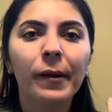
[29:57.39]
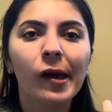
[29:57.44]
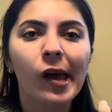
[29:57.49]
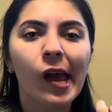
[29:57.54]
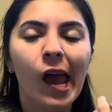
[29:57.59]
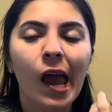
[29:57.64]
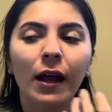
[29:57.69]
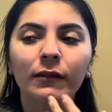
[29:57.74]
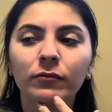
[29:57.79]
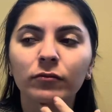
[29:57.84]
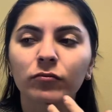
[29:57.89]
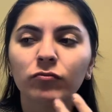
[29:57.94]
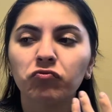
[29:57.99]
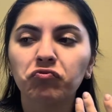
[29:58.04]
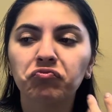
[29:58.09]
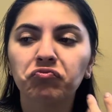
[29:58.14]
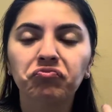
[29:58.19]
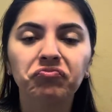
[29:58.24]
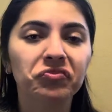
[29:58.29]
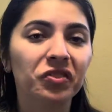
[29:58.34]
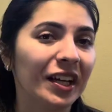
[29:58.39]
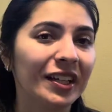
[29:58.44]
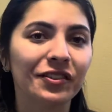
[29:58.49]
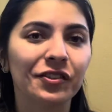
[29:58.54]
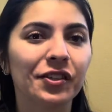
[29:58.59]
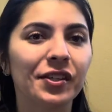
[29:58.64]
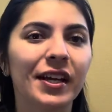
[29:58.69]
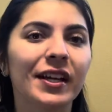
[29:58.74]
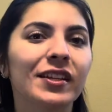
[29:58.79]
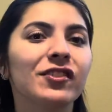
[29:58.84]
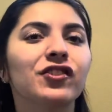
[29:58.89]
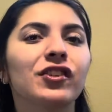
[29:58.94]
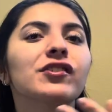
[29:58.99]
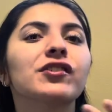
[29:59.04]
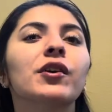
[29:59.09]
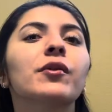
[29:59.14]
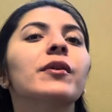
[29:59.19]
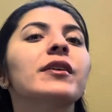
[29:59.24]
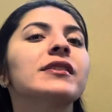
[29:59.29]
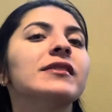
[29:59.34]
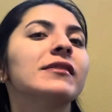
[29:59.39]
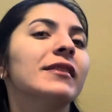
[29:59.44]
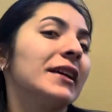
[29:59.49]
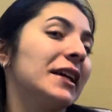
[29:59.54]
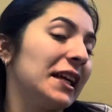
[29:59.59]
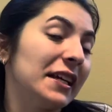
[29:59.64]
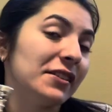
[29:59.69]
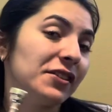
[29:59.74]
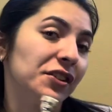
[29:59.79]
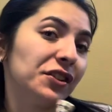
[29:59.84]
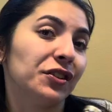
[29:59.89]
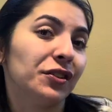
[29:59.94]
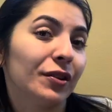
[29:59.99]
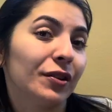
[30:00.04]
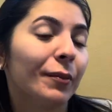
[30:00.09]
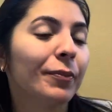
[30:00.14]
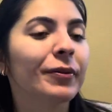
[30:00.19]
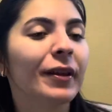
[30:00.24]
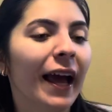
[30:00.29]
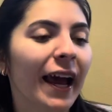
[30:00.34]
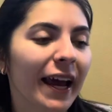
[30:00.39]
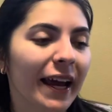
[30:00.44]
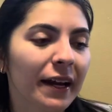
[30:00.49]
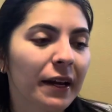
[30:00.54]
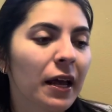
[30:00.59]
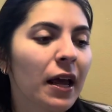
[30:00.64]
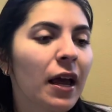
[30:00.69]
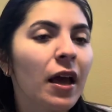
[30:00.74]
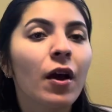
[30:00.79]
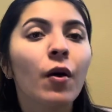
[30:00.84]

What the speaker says: and like it's just so it's like easier to play